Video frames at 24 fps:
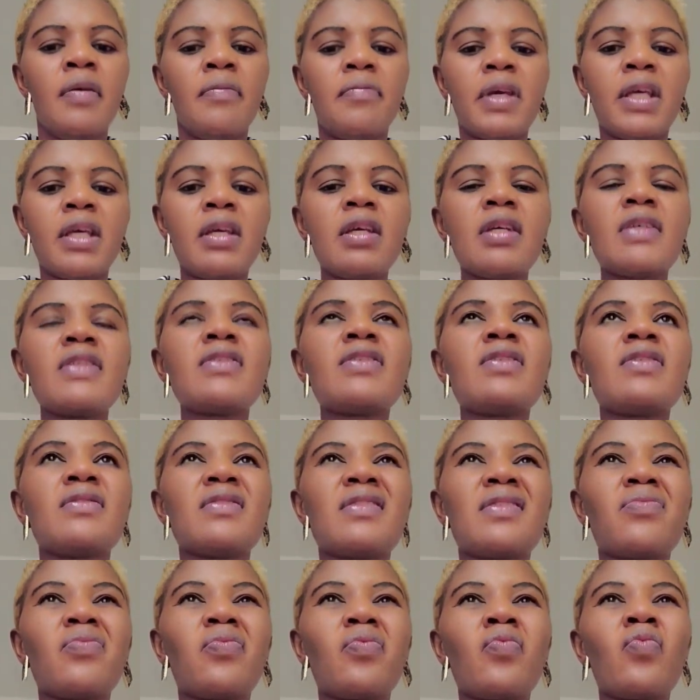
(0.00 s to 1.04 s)
Because
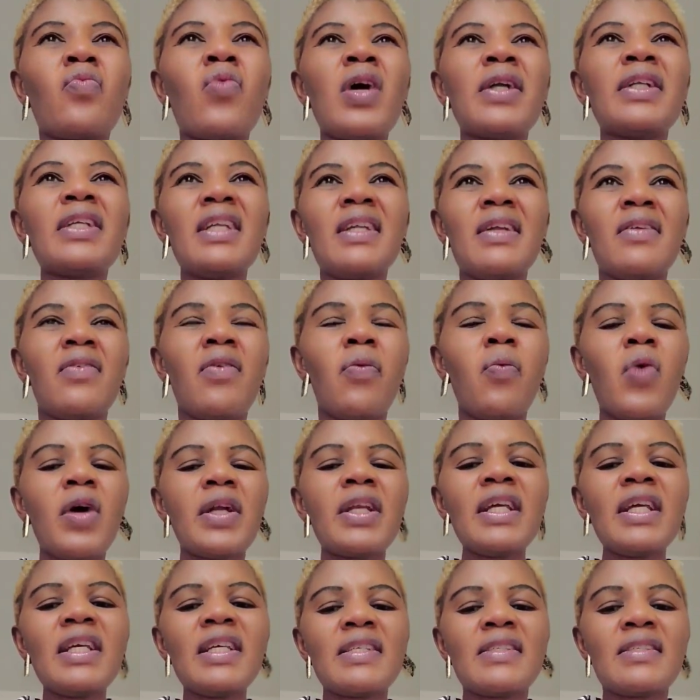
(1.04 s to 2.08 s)
what
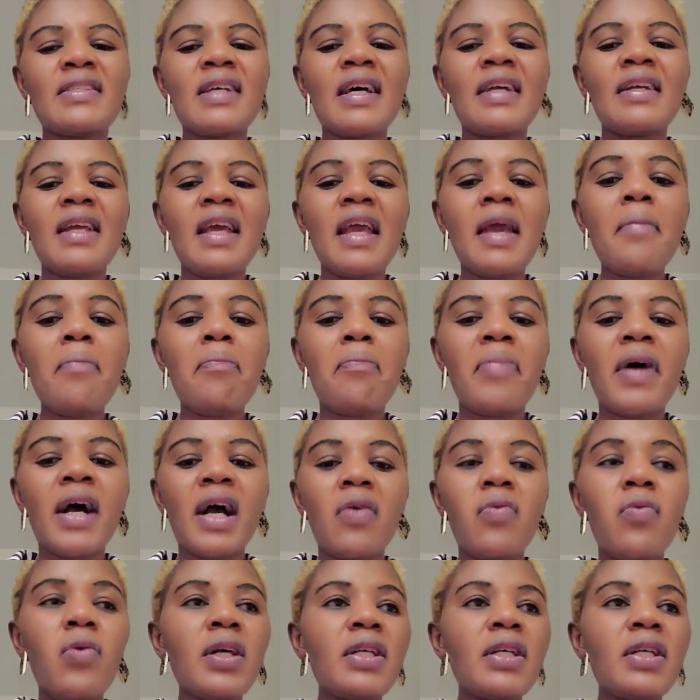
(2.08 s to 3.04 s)
is that impact?